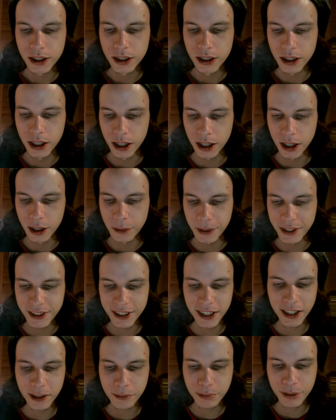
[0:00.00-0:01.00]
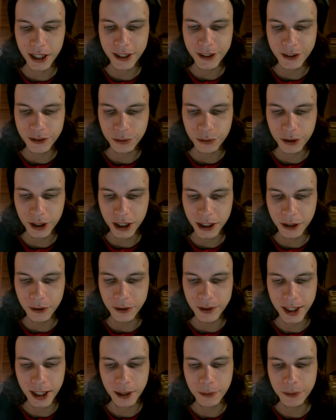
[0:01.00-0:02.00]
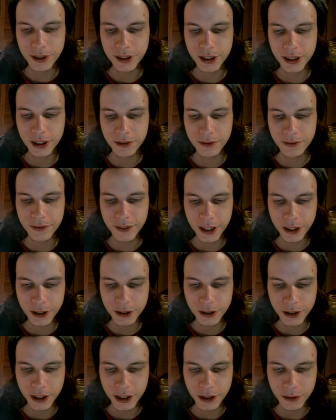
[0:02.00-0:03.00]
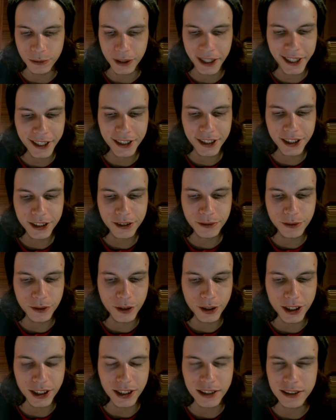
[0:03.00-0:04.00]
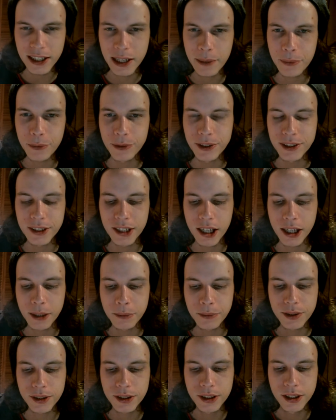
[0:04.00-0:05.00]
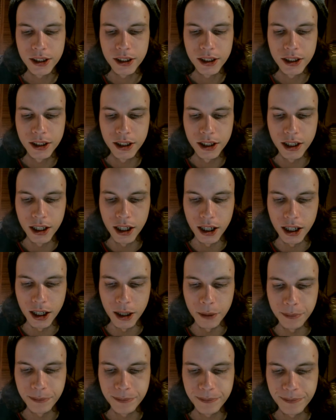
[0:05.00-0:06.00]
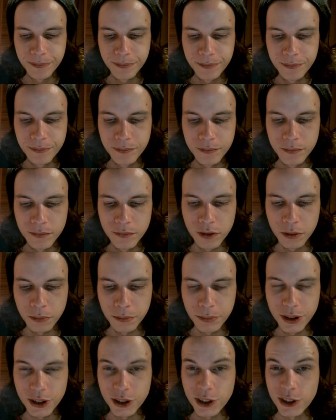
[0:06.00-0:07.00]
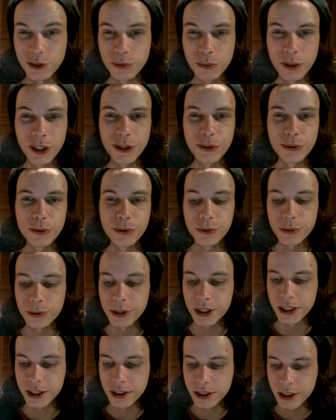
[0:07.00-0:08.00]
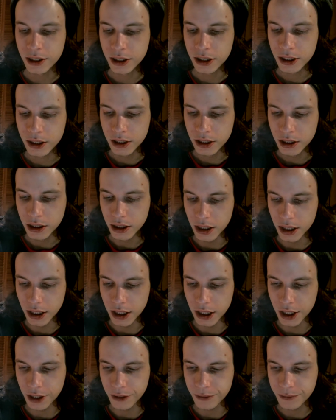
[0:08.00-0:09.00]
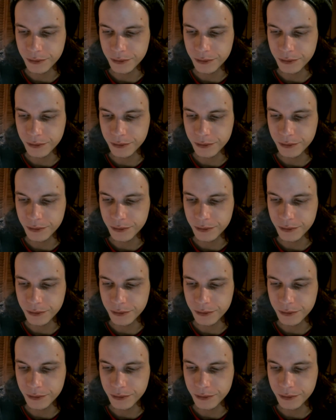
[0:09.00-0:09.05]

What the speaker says: At the end of practice one, it was Hamilton, Vettel, and Raikkonen for the top three times um, from positions 1 through 3, uh,